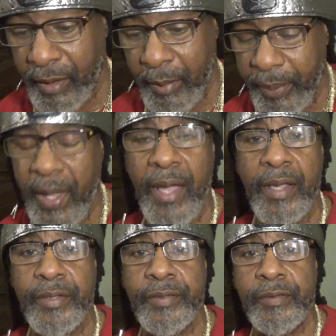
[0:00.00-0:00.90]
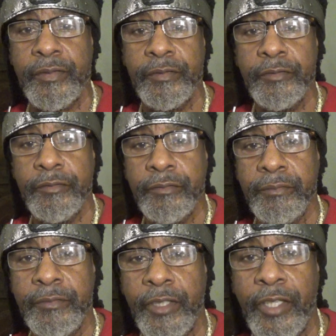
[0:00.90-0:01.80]
our past,
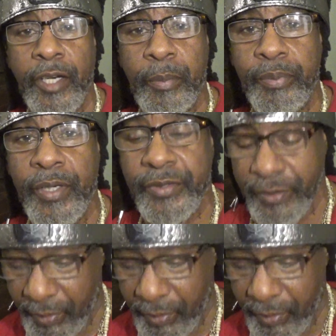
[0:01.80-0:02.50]
looking at our present